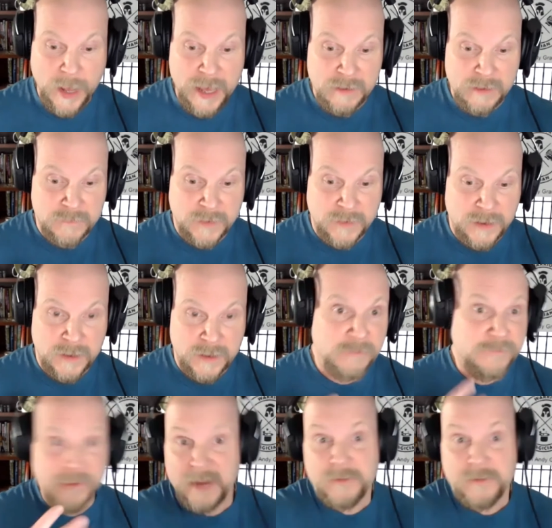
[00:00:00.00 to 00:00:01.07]
have a, a
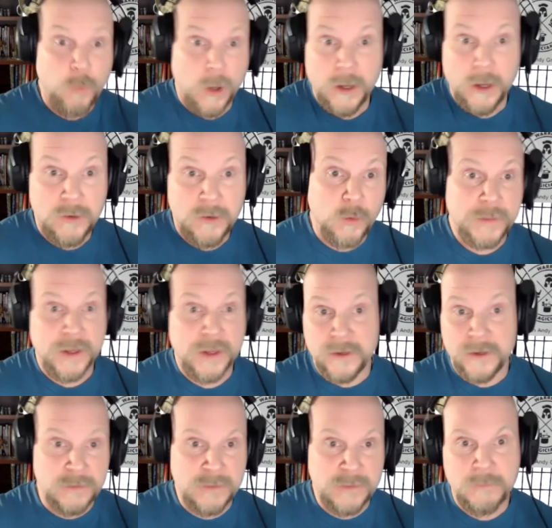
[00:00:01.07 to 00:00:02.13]
favorite one or one that
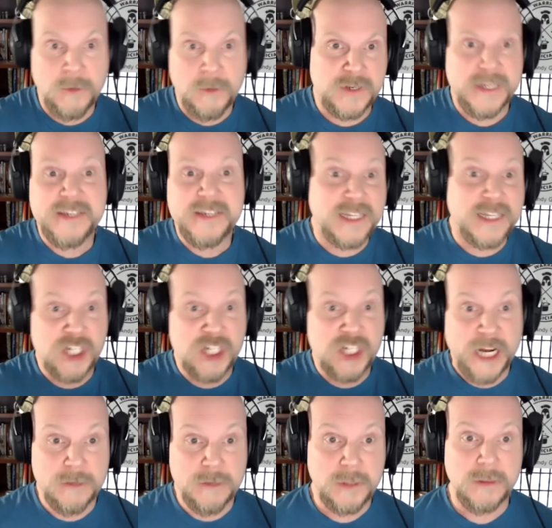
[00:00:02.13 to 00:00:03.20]
you're most easily
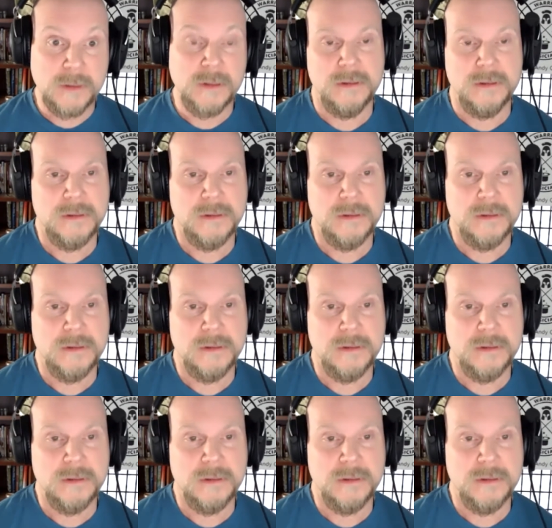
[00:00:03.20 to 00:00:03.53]
shareable